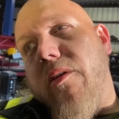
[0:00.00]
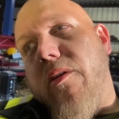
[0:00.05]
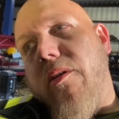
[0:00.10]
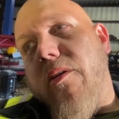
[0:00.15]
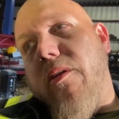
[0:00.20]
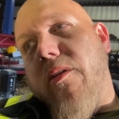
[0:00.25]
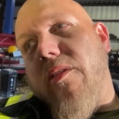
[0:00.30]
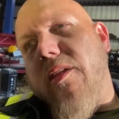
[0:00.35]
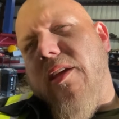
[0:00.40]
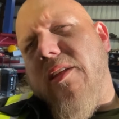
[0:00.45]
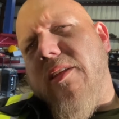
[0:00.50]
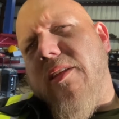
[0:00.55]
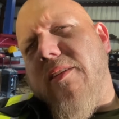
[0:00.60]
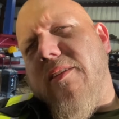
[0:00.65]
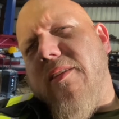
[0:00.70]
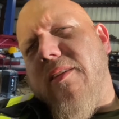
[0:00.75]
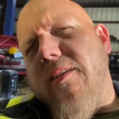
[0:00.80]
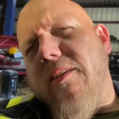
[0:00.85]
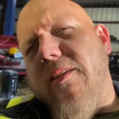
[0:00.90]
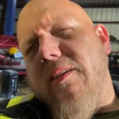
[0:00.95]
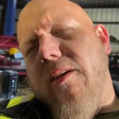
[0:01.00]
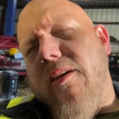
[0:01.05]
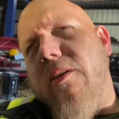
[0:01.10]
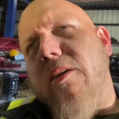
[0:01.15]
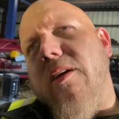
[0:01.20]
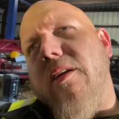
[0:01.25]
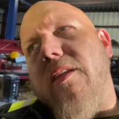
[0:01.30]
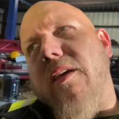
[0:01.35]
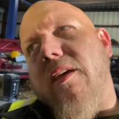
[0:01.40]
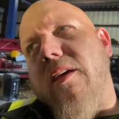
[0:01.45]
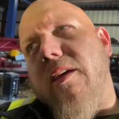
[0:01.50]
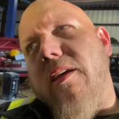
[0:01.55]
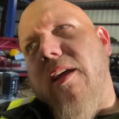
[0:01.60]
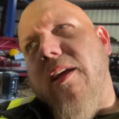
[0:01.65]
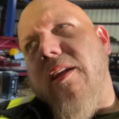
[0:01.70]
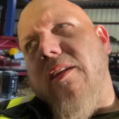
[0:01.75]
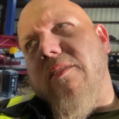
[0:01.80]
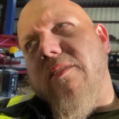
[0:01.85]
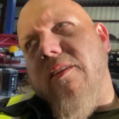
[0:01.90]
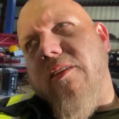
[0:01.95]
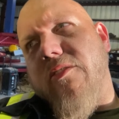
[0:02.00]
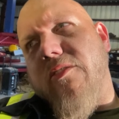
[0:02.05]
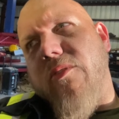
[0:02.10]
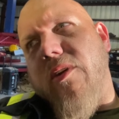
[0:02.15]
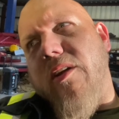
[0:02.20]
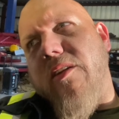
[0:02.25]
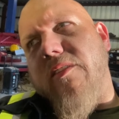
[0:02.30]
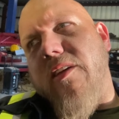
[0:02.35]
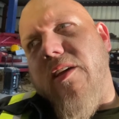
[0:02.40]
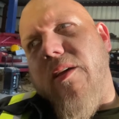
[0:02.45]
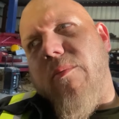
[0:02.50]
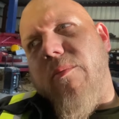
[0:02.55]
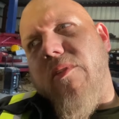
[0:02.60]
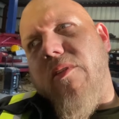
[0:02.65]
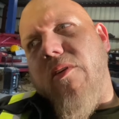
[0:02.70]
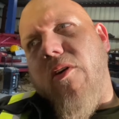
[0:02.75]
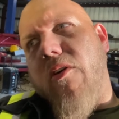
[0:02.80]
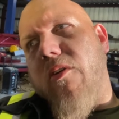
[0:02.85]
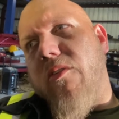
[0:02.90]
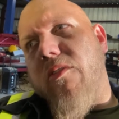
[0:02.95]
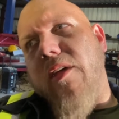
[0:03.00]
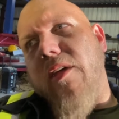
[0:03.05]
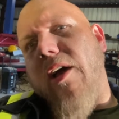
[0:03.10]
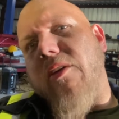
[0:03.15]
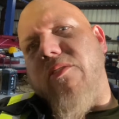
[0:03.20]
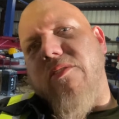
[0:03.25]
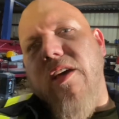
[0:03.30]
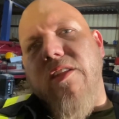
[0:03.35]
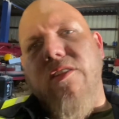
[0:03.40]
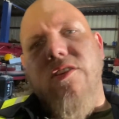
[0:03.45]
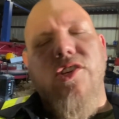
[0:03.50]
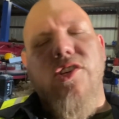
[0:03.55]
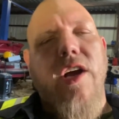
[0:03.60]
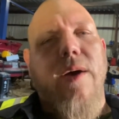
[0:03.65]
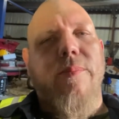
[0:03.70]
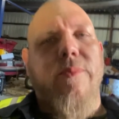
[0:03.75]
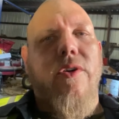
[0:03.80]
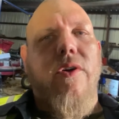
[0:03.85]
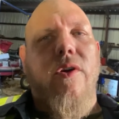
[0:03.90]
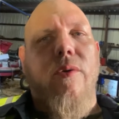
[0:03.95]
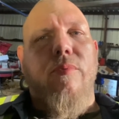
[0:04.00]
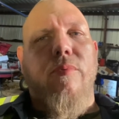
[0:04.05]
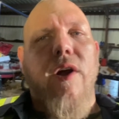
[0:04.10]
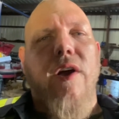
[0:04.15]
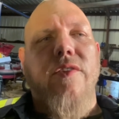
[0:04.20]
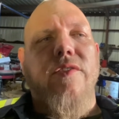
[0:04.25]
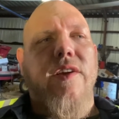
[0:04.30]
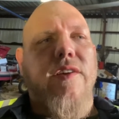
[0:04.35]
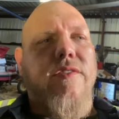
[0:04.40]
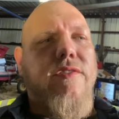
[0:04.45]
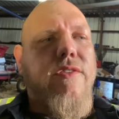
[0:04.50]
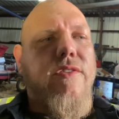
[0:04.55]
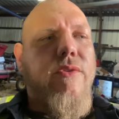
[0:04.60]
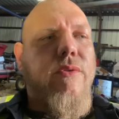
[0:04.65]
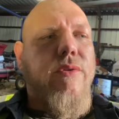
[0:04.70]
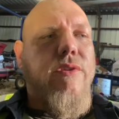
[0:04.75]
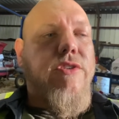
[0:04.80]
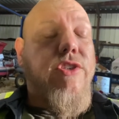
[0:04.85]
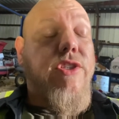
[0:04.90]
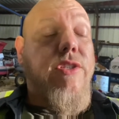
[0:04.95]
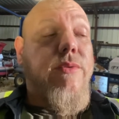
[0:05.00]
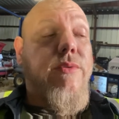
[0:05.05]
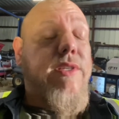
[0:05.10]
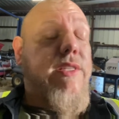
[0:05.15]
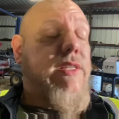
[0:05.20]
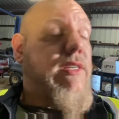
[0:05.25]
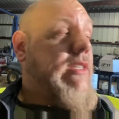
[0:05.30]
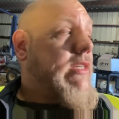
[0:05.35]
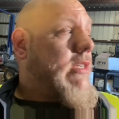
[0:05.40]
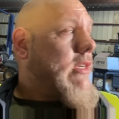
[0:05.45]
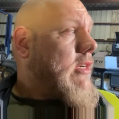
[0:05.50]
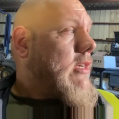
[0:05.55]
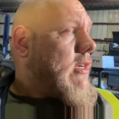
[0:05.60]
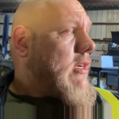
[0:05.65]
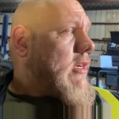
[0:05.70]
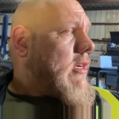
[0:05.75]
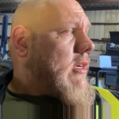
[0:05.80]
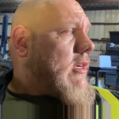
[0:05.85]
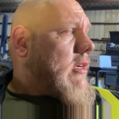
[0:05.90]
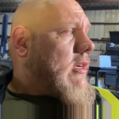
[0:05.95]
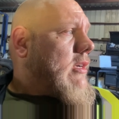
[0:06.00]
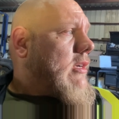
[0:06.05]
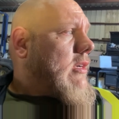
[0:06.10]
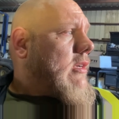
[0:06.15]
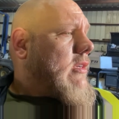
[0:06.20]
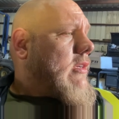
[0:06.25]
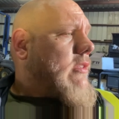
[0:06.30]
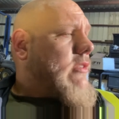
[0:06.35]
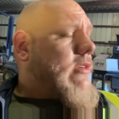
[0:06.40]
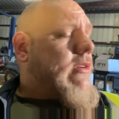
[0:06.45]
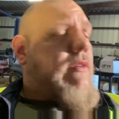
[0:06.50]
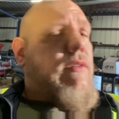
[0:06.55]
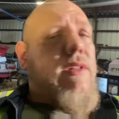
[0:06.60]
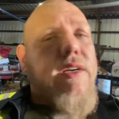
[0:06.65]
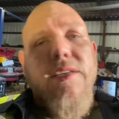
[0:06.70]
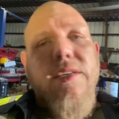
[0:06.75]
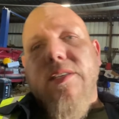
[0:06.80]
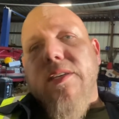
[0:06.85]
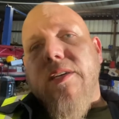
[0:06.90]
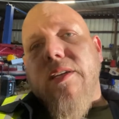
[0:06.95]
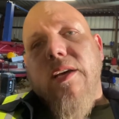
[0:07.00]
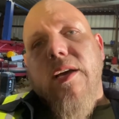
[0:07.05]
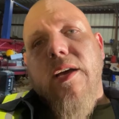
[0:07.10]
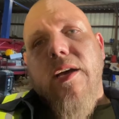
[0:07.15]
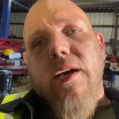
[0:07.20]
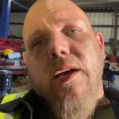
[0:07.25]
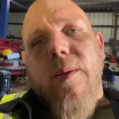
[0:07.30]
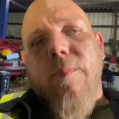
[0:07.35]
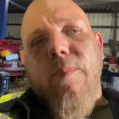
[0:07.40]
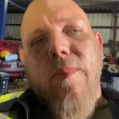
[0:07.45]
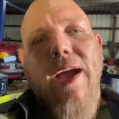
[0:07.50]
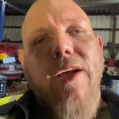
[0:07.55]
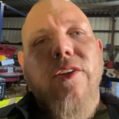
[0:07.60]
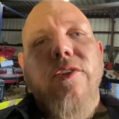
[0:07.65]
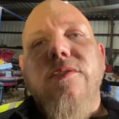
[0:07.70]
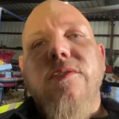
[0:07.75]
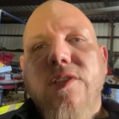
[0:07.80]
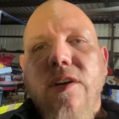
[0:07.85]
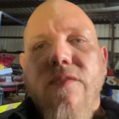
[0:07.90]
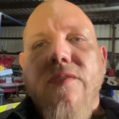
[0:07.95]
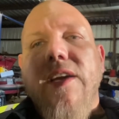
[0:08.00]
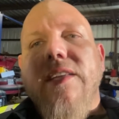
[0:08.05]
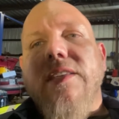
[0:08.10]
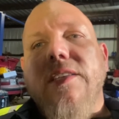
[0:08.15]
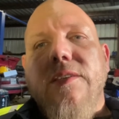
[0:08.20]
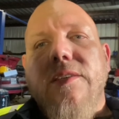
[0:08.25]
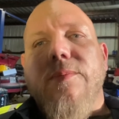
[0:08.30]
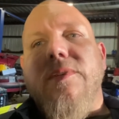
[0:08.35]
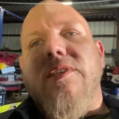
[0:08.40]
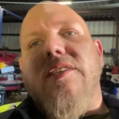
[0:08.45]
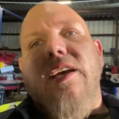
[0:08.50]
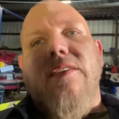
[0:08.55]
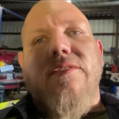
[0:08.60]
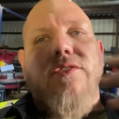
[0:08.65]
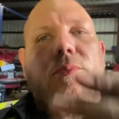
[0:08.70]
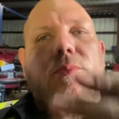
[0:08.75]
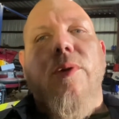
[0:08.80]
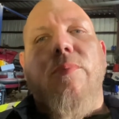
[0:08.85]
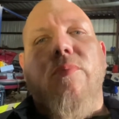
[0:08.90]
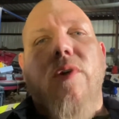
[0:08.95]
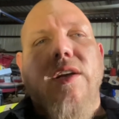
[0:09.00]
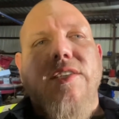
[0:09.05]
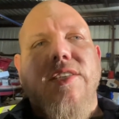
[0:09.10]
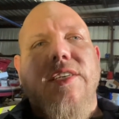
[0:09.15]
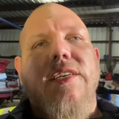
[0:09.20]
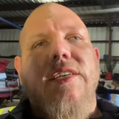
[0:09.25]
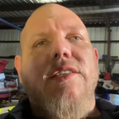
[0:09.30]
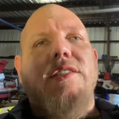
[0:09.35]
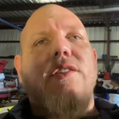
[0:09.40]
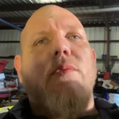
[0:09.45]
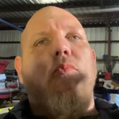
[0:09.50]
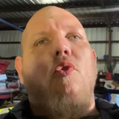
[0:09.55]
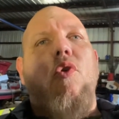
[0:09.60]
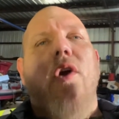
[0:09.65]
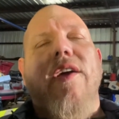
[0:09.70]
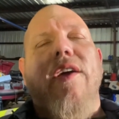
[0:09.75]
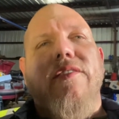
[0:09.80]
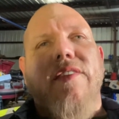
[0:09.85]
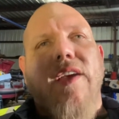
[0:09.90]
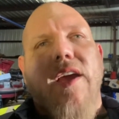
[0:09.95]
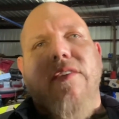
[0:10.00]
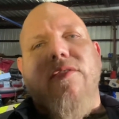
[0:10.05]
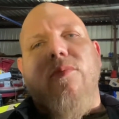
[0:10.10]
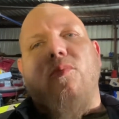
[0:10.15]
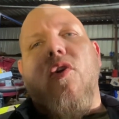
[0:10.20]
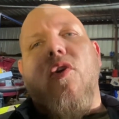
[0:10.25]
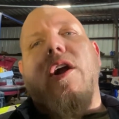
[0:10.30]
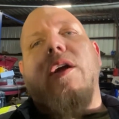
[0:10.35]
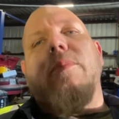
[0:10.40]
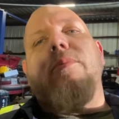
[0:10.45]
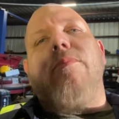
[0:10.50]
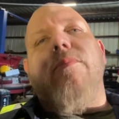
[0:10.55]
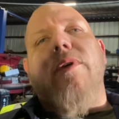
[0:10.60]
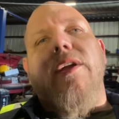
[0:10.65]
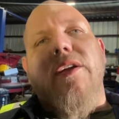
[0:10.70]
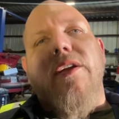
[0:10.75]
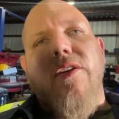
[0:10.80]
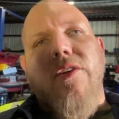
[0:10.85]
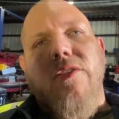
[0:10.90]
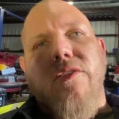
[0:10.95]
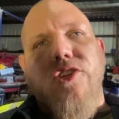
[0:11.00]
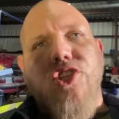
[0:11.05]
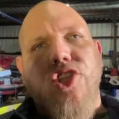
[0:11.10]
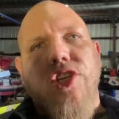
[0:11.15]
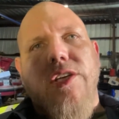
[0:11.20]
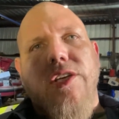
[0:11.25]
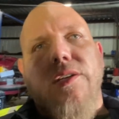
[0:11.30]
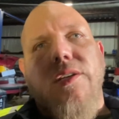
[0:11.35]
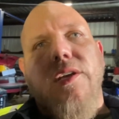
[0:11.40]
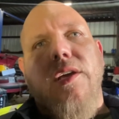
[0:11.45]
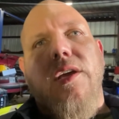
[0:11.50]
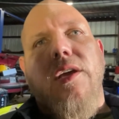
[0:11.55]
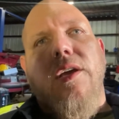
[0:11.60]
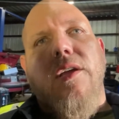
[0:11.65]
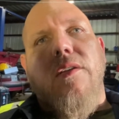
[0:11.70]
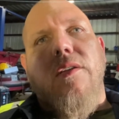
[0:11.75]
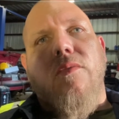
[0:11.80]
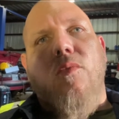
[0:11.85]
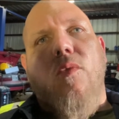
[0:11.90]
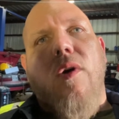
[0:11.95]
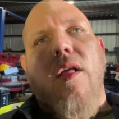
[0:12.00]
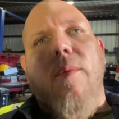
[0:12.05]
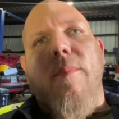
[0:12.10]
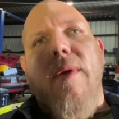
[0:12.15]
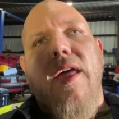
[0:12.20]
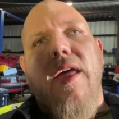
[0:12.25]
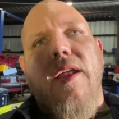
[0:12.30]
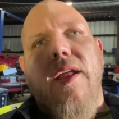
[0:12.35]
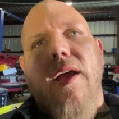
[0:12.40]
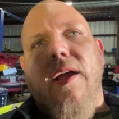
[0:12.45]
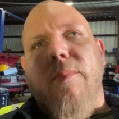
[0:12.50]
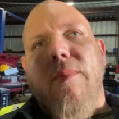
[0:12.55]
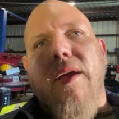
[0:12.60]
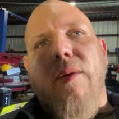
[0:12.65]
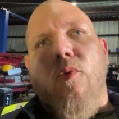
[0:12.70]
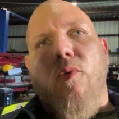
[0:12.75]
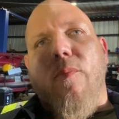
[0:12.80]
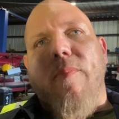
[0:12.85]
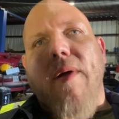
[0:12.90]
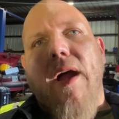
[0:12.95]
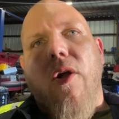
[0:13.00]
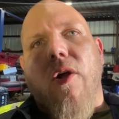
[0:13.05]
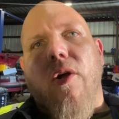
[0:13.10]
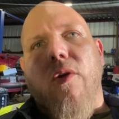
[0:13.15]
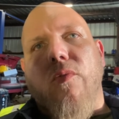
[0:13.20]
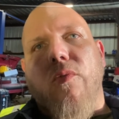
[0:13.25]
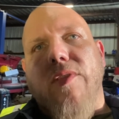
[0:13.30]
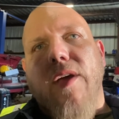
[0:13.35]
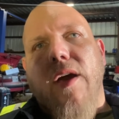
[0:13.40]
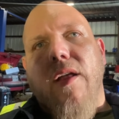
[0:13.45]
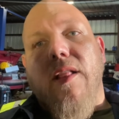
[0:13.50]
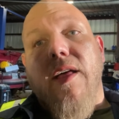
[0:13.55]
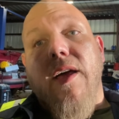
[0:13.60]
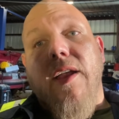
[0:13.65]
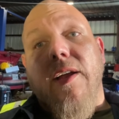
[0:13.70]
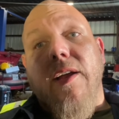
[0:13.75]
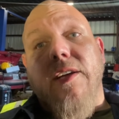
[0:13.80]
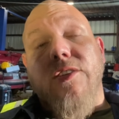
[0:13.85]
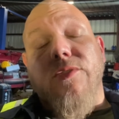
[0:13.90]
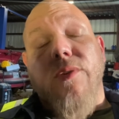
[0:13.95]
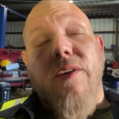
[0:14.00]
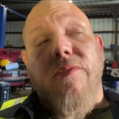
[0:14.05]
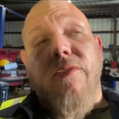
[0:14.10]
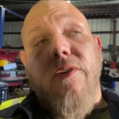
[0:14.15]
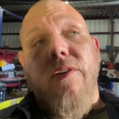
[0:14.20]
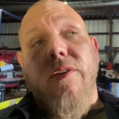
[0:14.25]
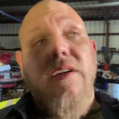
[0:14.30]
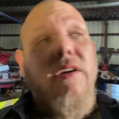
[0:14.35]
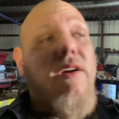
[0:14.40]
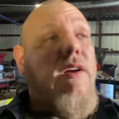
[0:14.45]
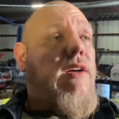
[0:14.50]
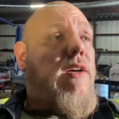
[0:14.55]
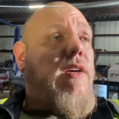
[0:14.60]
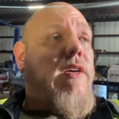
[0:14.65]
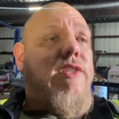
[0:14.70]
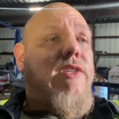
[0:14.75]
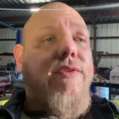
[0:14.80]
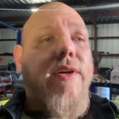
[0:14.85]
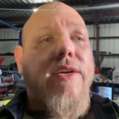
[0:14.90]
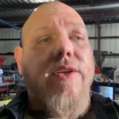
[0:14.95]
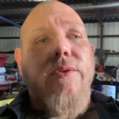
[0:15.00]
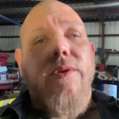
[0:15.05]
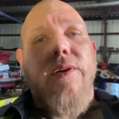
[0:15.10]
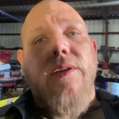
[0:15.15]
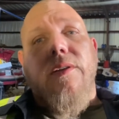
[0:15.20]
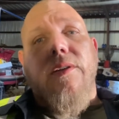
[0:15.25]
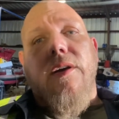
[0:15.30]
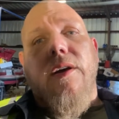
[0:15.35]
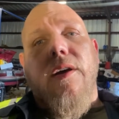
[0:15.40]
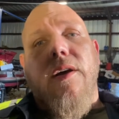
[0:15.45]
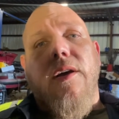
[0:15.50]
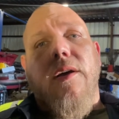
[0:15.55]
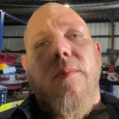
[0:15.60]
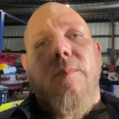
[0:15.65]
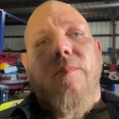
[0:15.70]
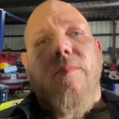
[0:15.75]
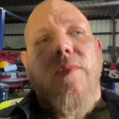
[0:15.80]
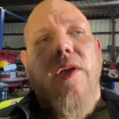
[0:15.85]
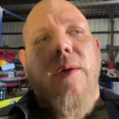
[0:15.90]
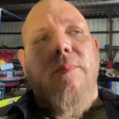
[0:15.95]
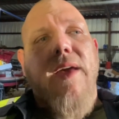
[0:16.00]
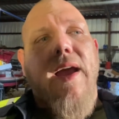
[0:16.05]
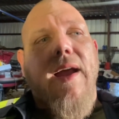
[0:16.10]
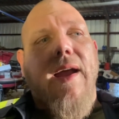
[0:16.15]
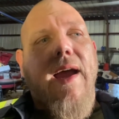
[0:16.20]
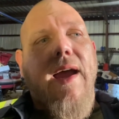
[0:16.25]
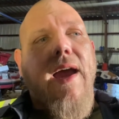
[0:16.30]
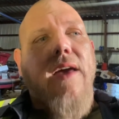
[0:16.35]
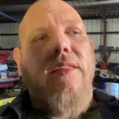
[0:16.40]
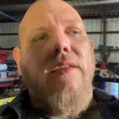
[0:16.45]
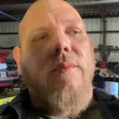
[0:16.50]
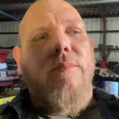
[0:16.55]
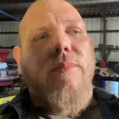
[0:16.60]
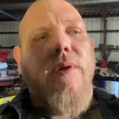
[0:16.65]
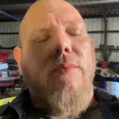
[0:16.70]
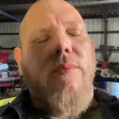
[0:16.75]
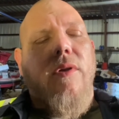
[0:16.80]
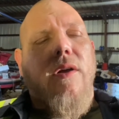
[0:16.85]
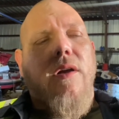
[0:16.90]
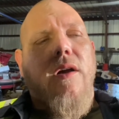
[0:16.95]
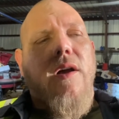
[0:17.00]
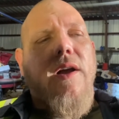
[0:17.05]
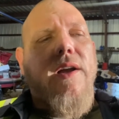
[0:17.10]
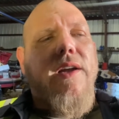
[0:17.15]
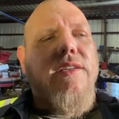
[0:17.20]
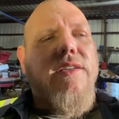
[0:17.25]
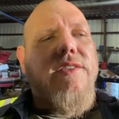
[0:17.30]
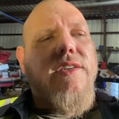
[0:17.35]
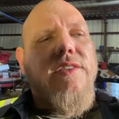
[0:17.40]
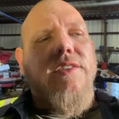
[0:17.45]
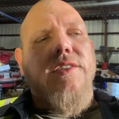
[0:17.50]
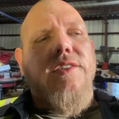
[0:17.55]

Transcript: I think that's it. Oh, and the 86 Trans Am, and all outside the shop. They're all projects to do other shit with. So, like I said, I do stuff like this because I have so many projects. The more I save, the more I can put money into other shit. And while I'm at it, I can make more power without a lot of extra effort. So I do it. I'm that guy that people are like, oh, I can get such and